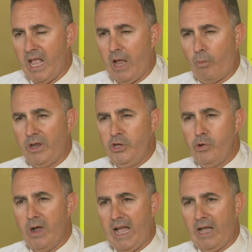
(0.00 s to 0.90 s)
And when
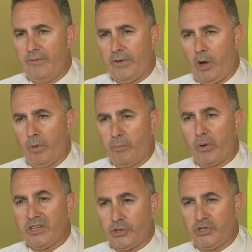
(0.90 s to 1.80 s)
you have a
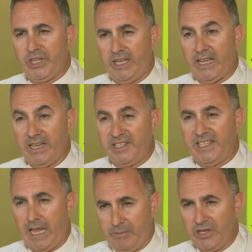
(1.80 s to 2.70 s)
repressor gene that is
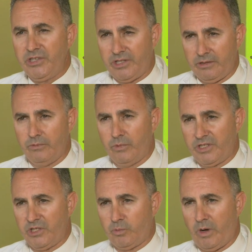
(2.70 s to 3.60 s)
damaged,
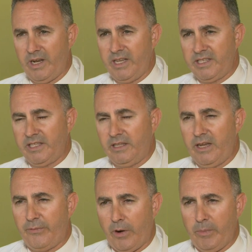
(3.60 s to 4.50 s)
which is what it is in
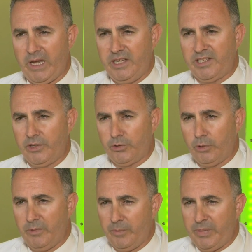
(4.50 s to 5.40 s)
Li-Fraumeni
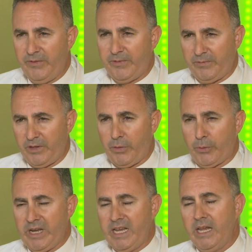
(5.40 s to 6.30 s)
syndrome, the
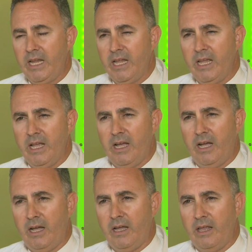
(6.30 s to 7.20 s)
P53,
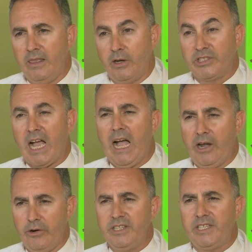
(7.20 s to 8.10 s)
uh, there's a
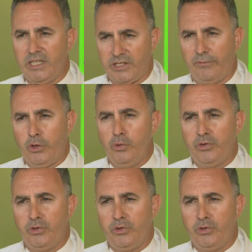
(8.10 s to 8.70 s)
higher incidence of you